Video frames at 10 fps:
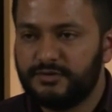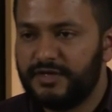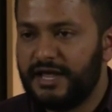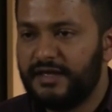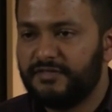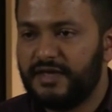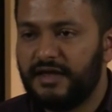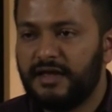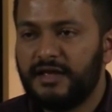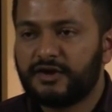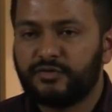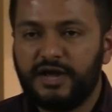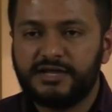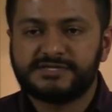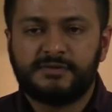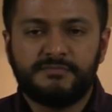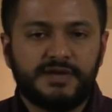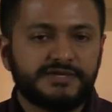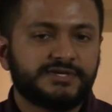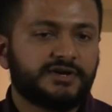They they create some
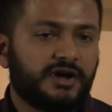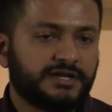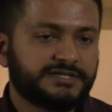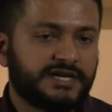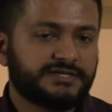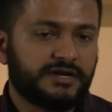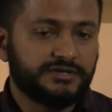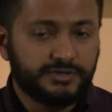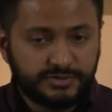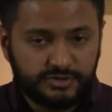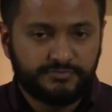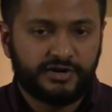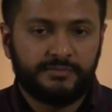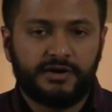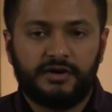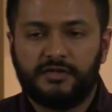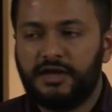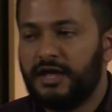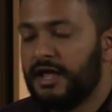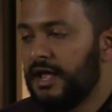amazing content on YouTube,
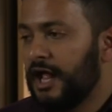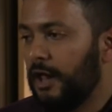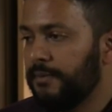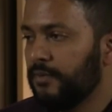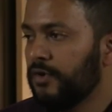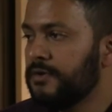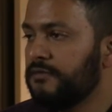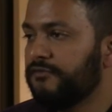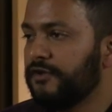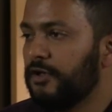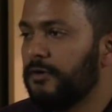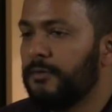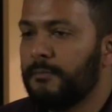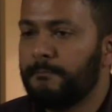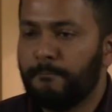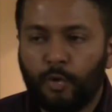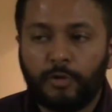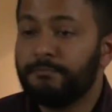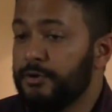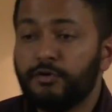primarily helping women feel more
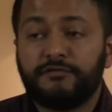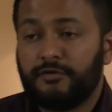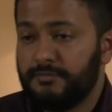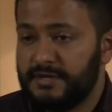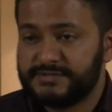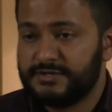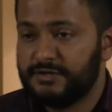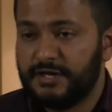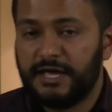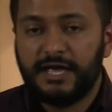beautiful, basically.